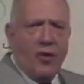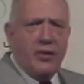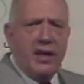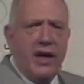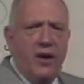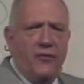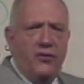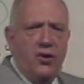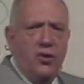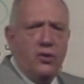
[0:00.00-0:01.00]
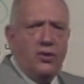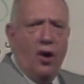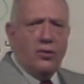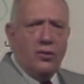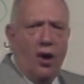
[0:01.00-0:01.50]
other words, if you
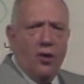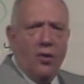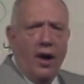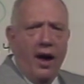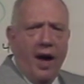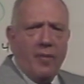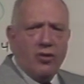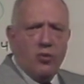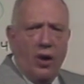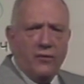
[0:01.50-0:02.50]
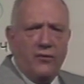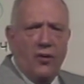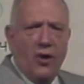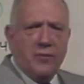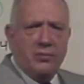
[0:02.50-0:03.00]
don't know how much
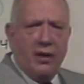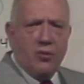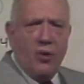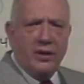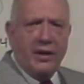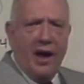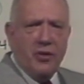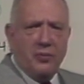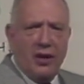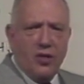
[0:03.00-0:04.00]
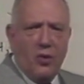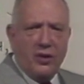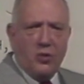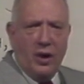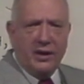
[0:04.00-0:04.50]
1/4 plus 1/10 plus
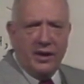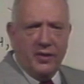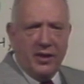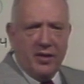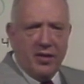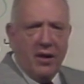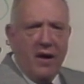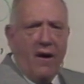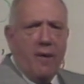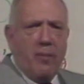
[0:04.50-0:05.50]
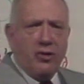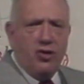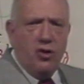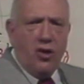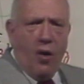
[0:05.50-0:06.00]
1/20th is, but
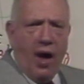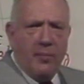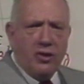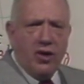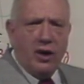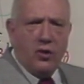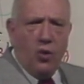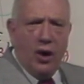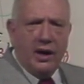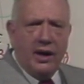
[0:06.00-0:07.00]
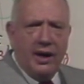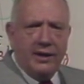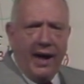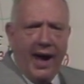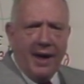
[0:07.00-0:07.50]
you know how much a quarter, a
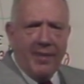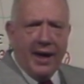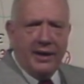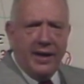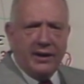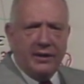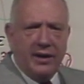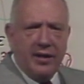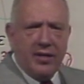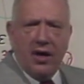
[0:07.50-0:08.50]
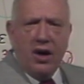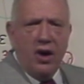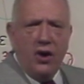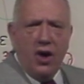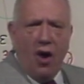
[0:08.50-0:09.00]
dime, and a nickel is,
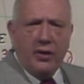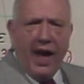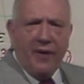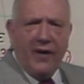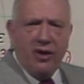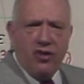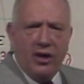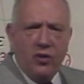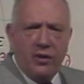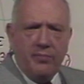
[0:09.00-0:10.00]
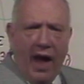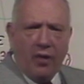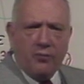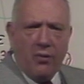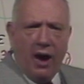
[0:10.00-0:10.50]
you don't have a genuine
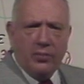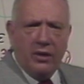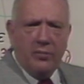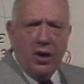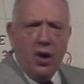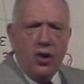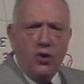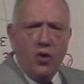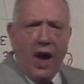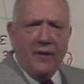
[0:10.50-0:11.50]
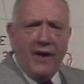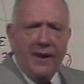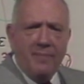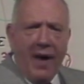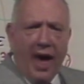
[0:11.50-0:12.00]
math problem, you have
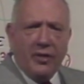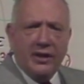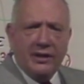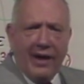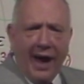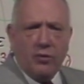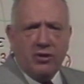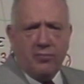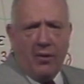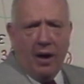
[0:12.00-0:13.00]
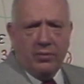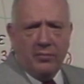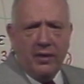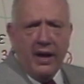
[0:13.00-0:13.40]
a math language problem.